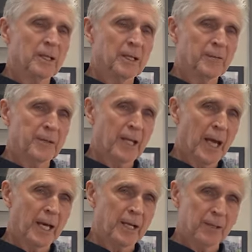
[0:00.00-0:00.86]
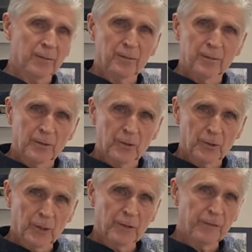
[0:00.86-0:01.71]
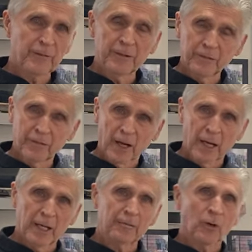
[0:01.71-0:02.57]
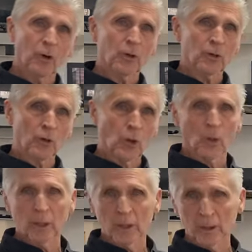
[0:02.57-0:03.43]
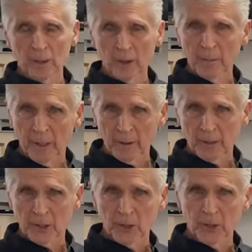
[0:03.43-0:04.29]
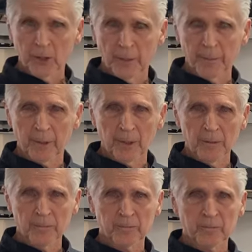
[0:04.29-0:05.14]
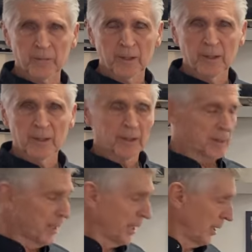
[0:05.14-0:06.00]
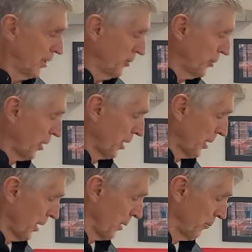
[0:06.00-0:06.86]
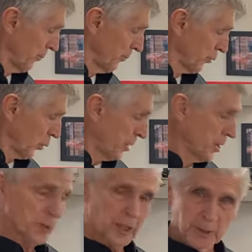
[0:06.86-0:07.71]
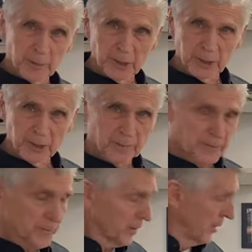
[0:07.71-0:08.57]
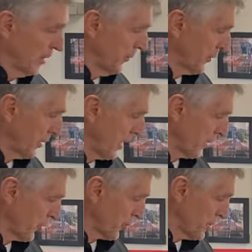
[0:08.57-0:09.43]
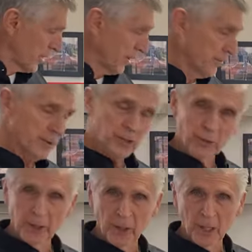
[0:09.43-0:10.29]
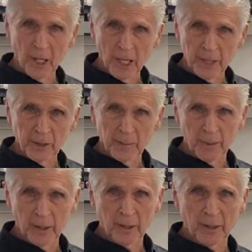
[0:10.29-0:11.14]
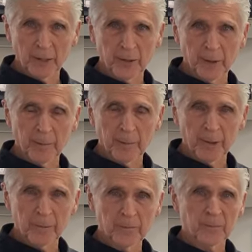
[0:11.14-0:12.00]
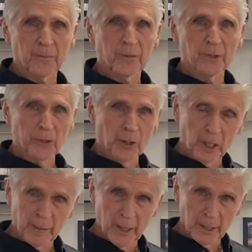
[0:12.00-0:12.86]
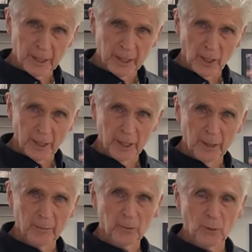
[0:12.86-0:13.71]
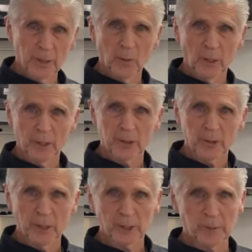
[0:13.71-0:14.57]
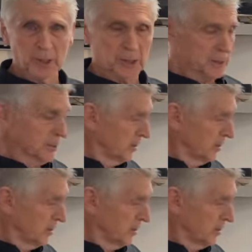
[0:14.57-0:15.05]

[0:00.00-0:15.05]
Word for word: if it had a 355 or lower numerical number, then you got an M20 transmission. If it had a 373 or higher numerical number, you automatically got an M21 transmission.